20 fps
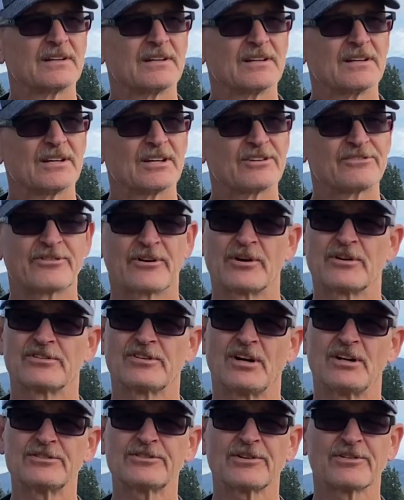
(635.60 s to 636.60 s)
As far as
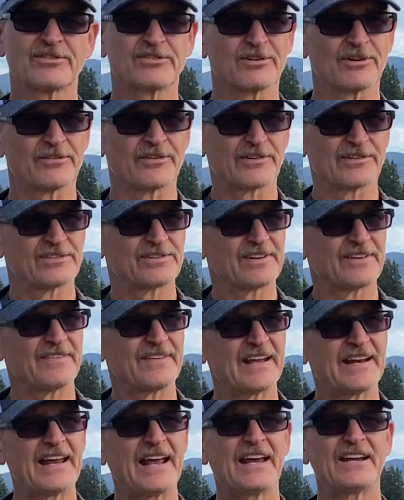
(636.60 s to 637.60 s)
altar servers,
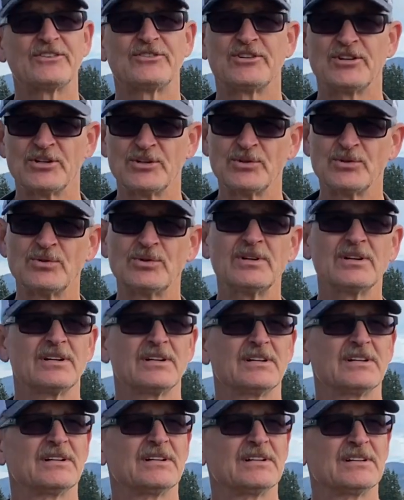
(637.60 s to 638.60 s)
they had two
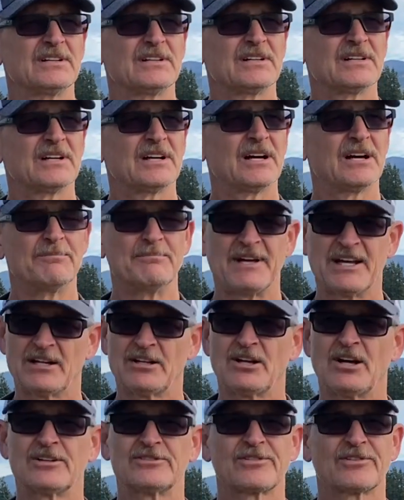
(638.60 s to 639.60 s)
male
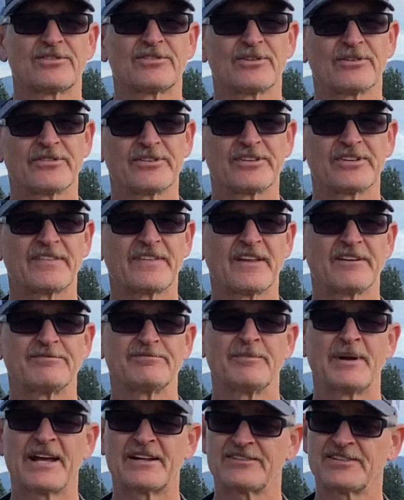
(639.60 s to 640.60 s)
altar servers at this
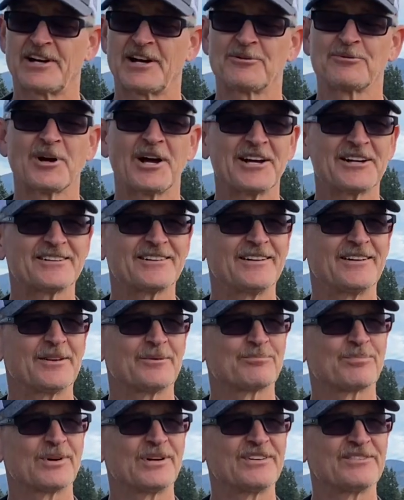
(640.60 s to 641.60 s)
Mass, and ironically, the
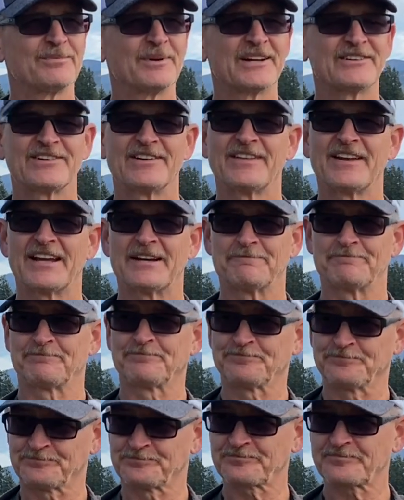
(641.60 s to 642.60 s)
priest mentioned that
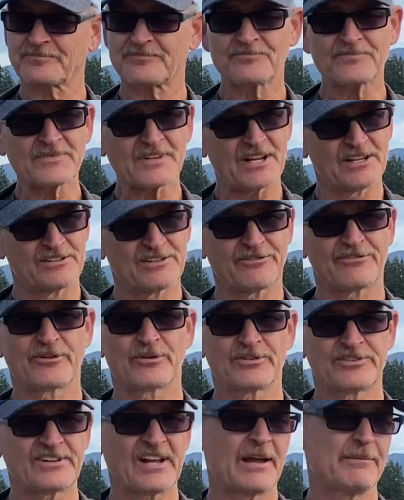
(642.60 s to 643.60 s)
it's the
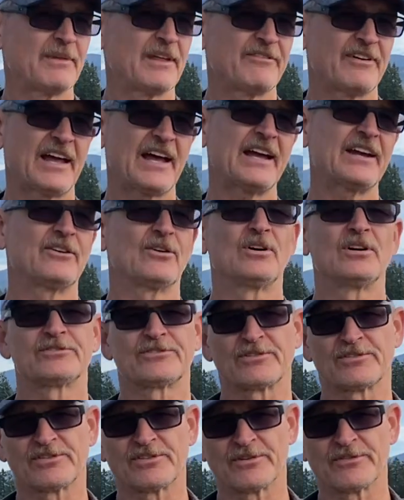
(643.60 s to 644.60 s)
first time they've had altar
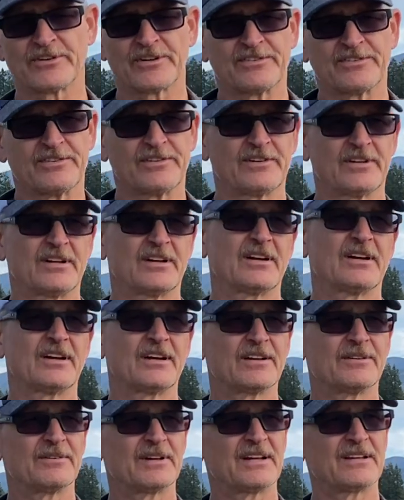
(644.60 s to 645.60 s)
service
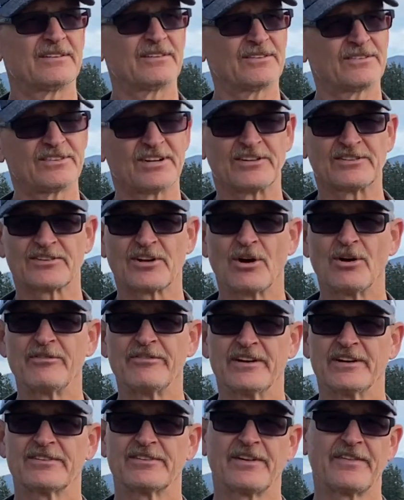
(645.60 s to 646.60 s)
since COVID,
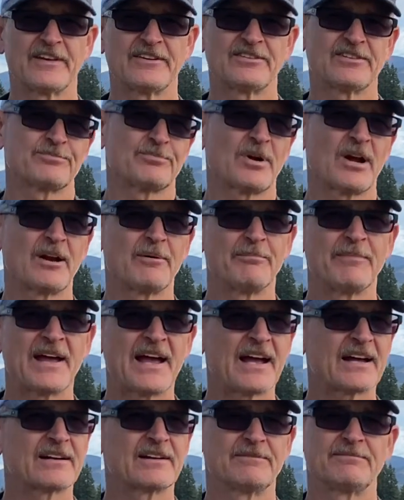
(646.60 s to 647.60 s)
so they just brought them
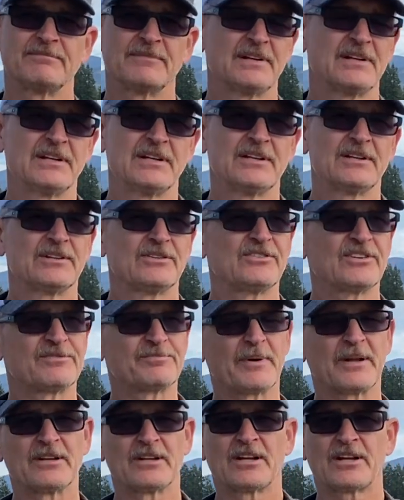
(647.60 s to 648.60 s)
back, and just
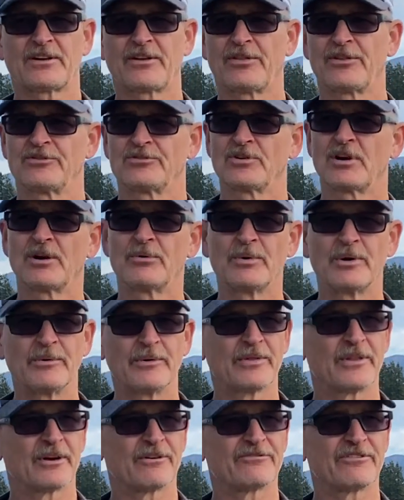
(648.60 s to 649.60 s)
by the luck of the draw, we were
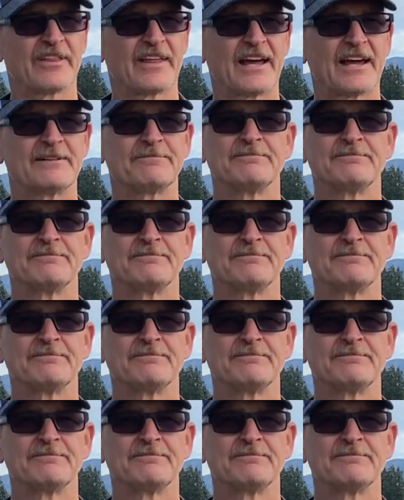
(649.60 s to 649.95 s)
there for that.